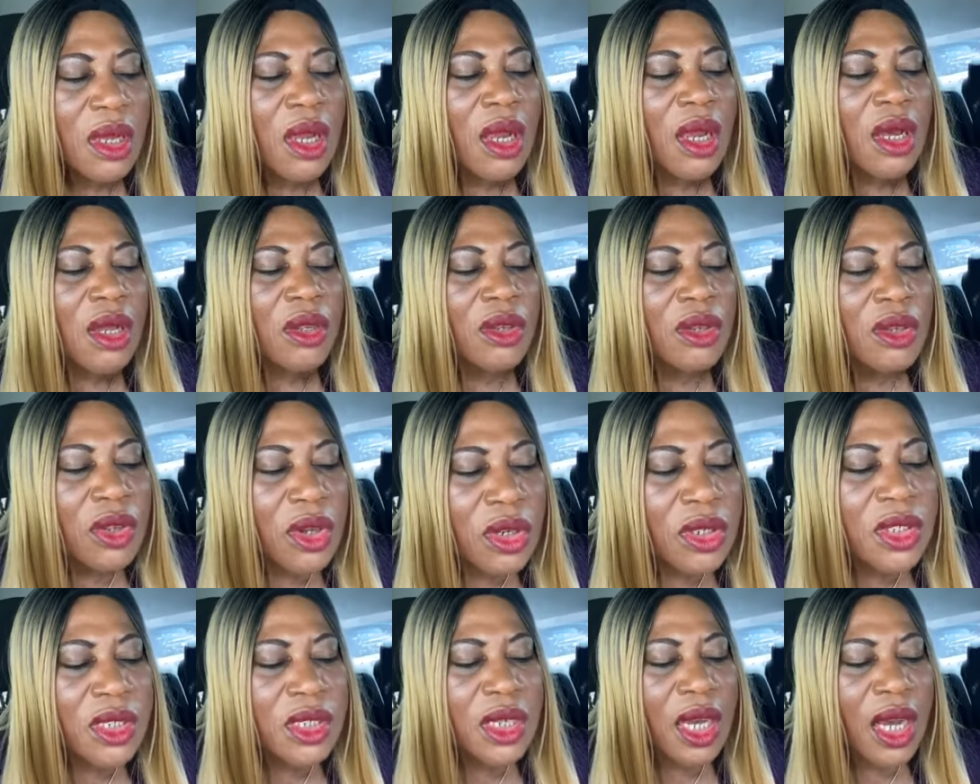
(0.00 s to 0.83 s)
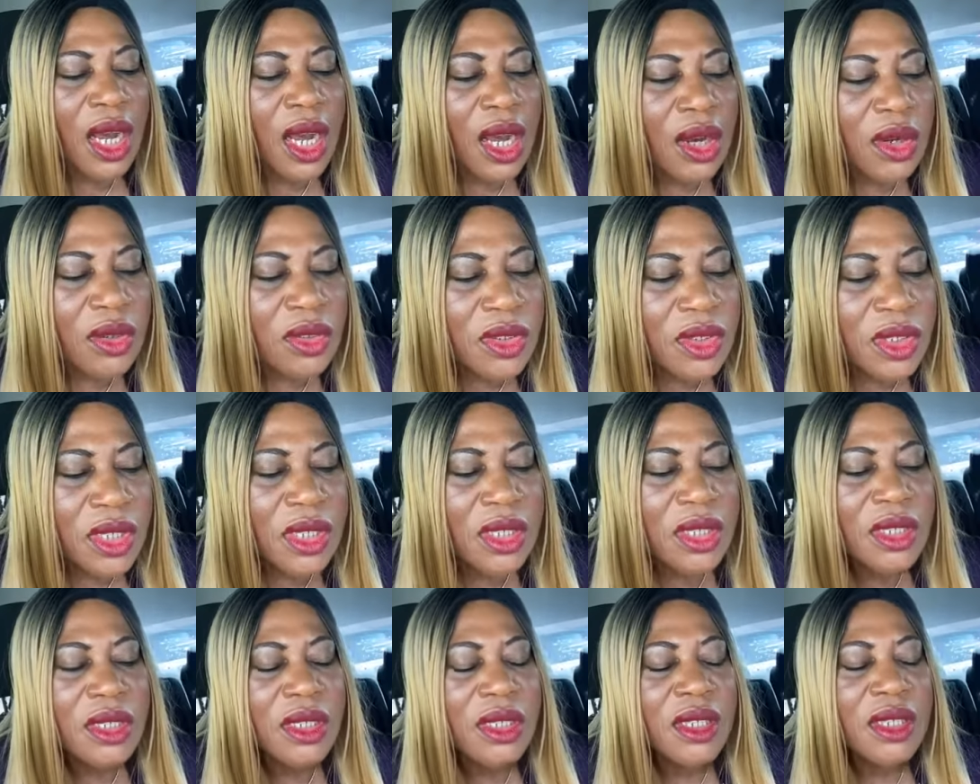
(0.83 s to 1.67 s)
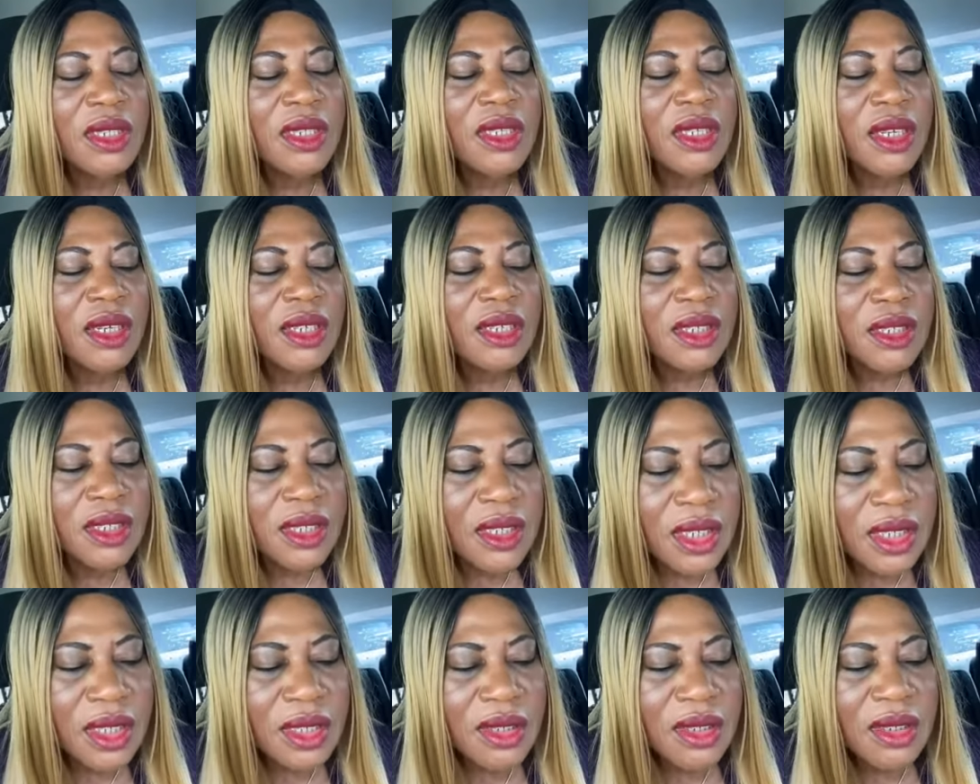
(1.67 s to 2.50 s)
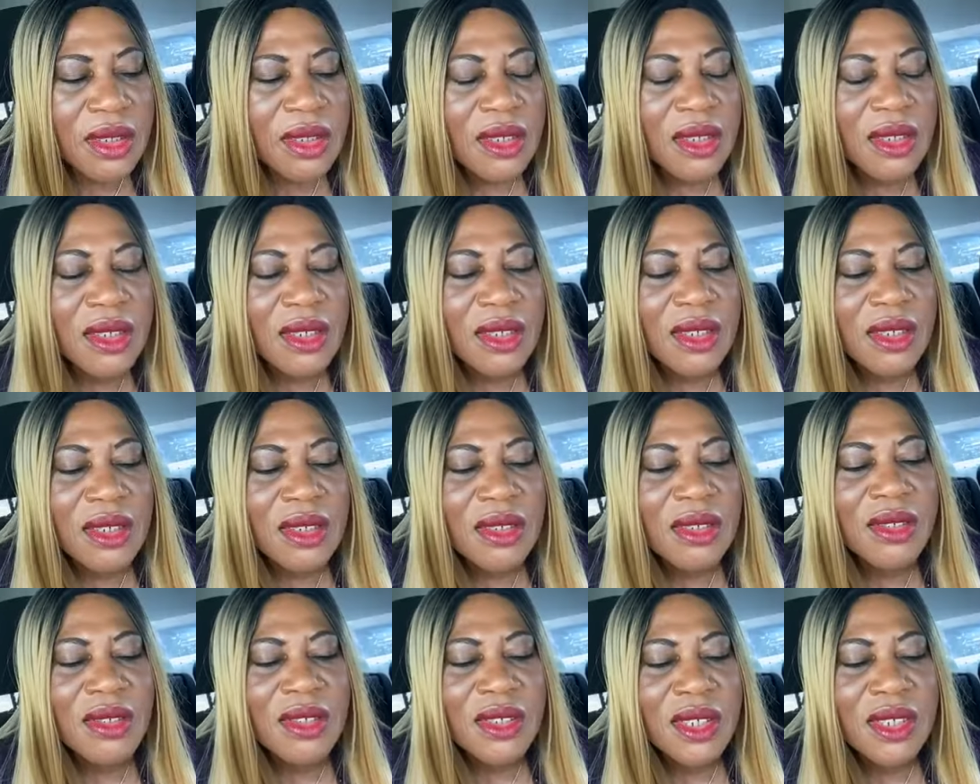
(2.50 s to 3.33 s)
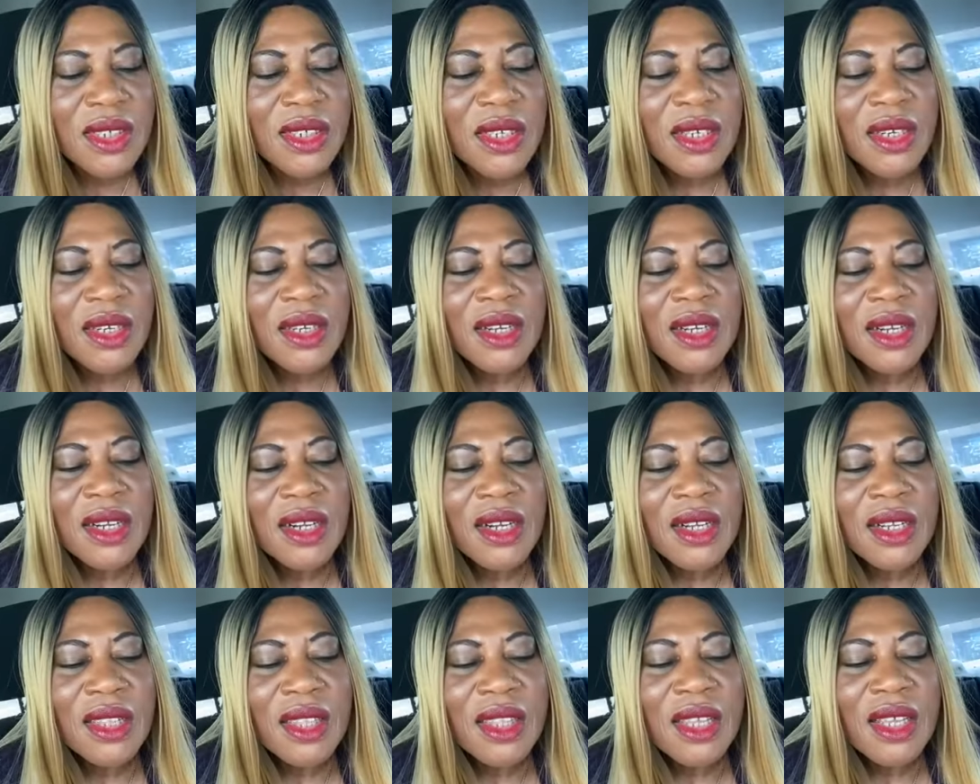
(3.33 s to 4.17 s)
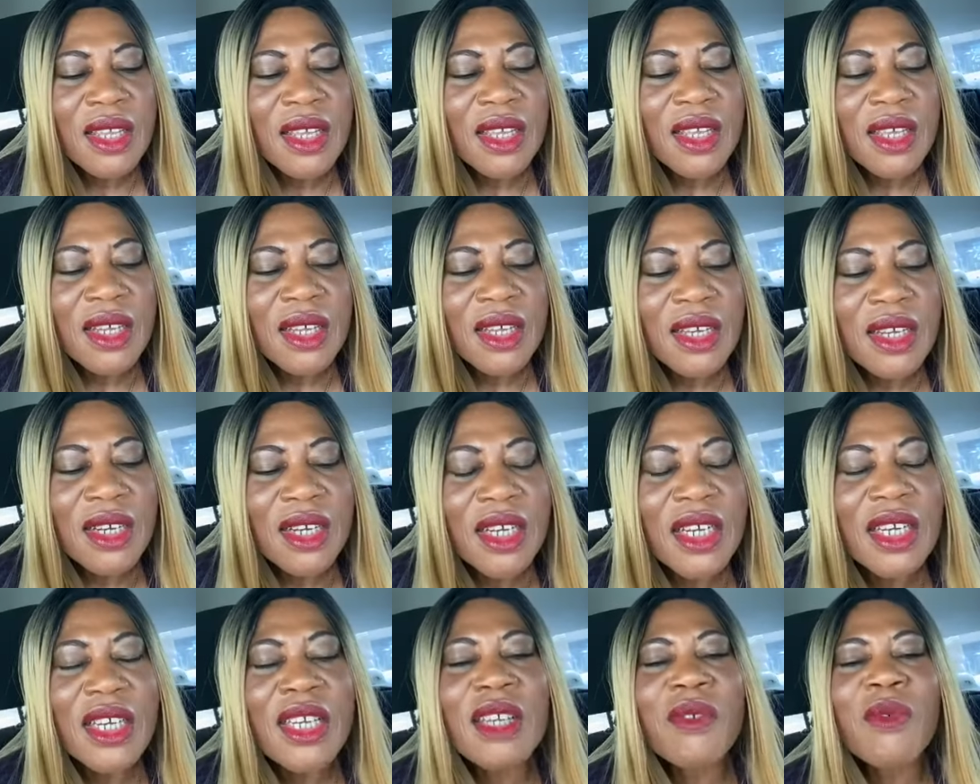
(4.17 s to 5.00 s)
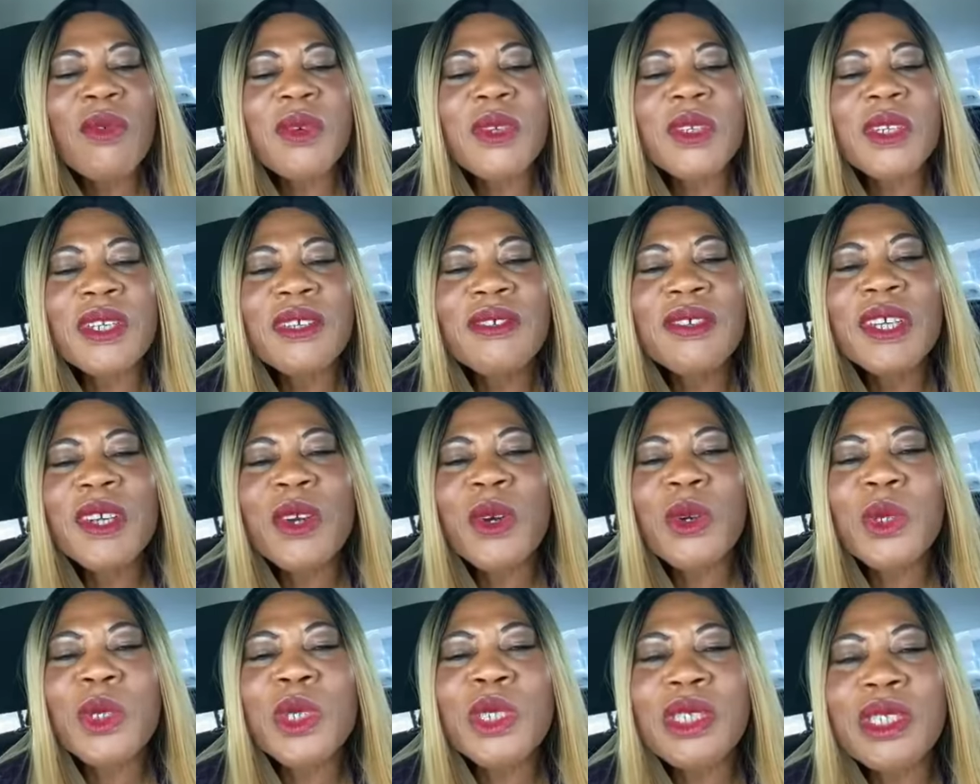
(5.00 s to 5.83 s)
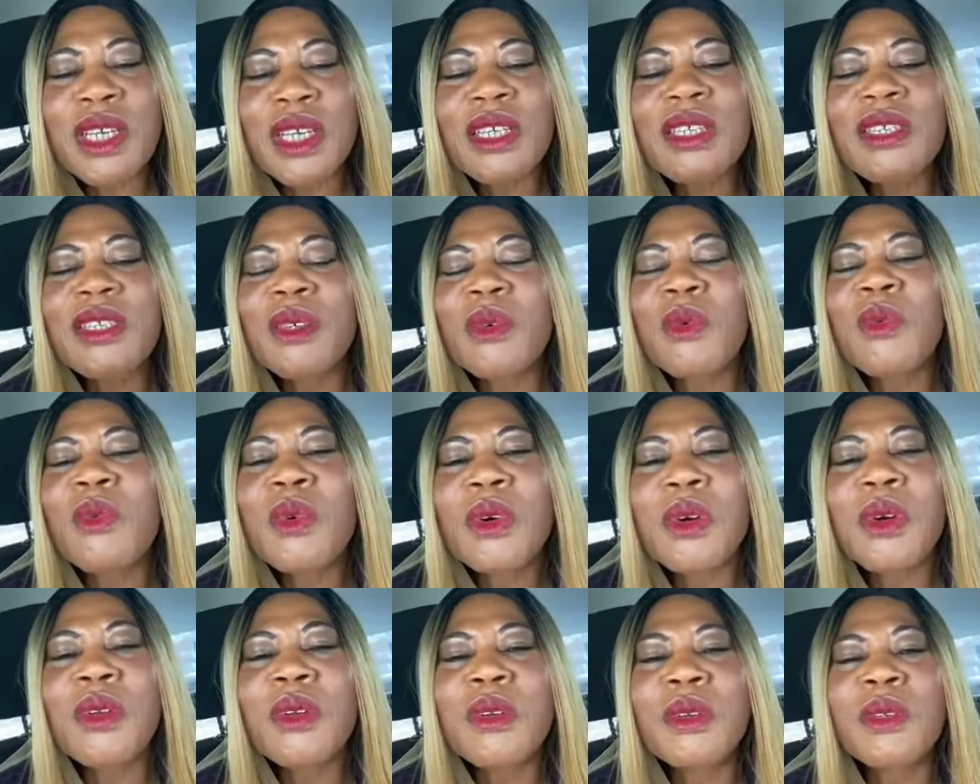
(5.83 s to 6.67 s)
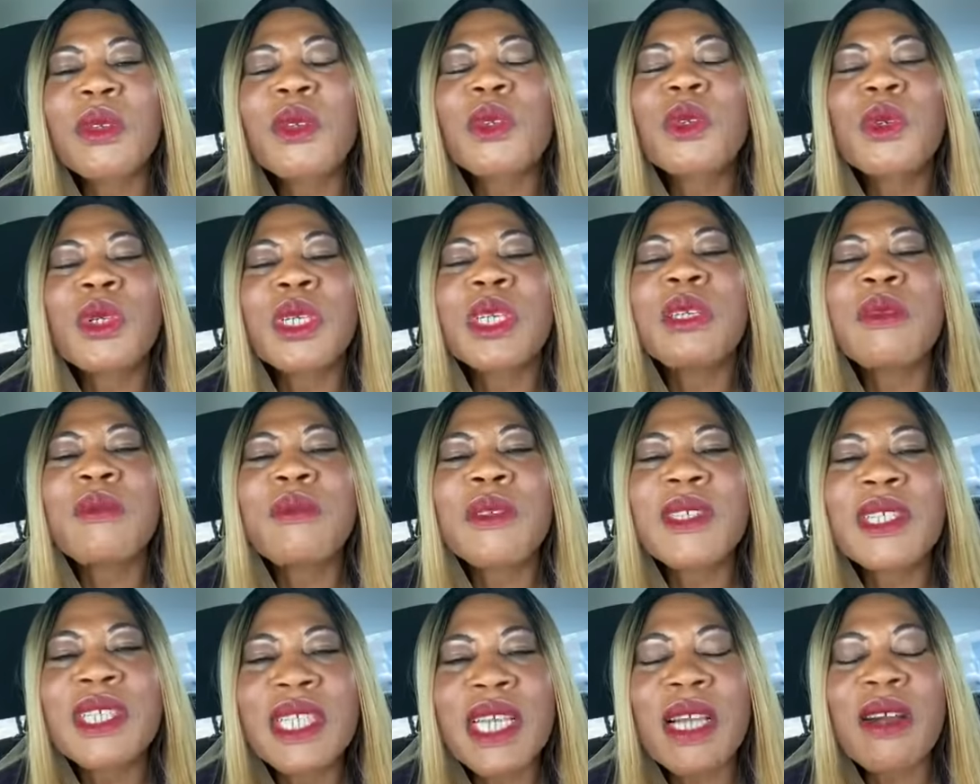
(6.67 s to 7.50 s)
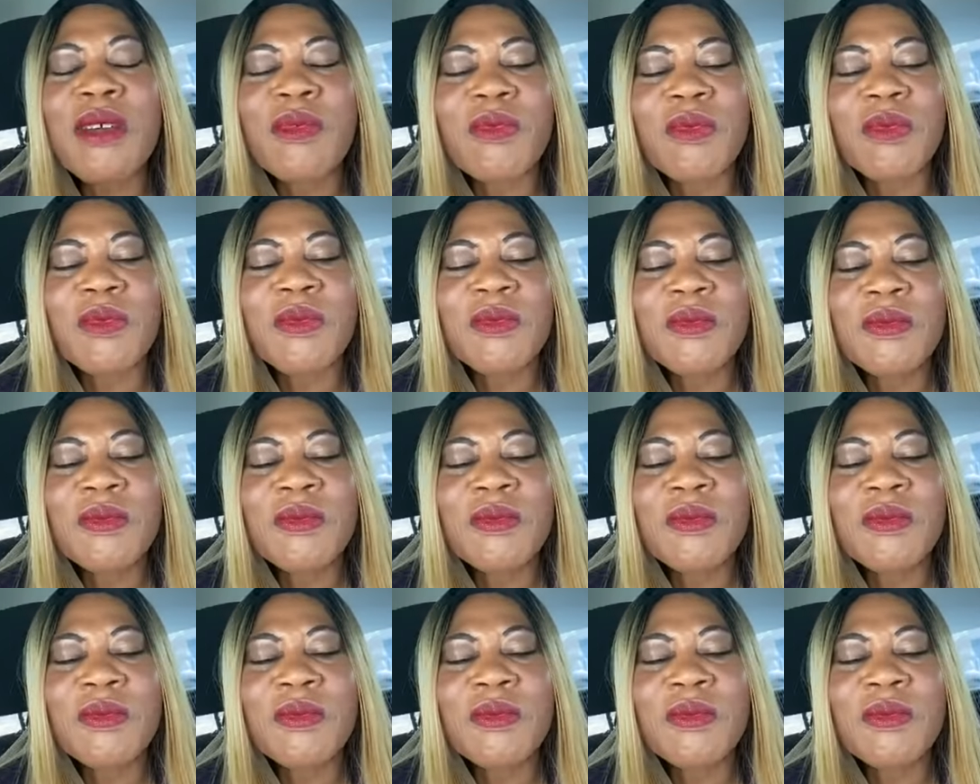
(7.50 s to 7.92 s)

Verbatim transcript: not counting their sin. You see, he reconciled the world to himself.